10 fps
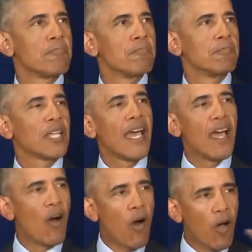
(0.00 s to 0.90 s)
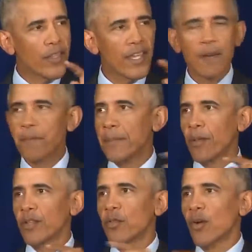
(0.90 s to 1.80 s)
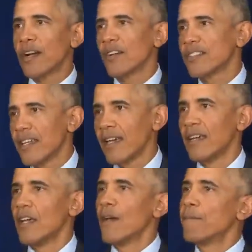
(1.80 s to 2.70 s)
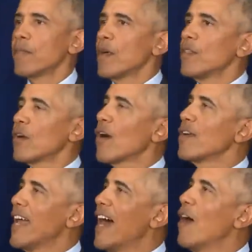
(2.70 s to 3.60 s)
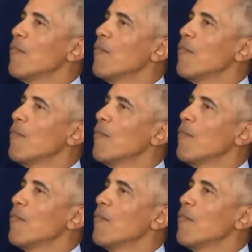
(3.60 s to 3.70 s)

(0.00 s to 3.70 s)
To all the young people who are here today, there are now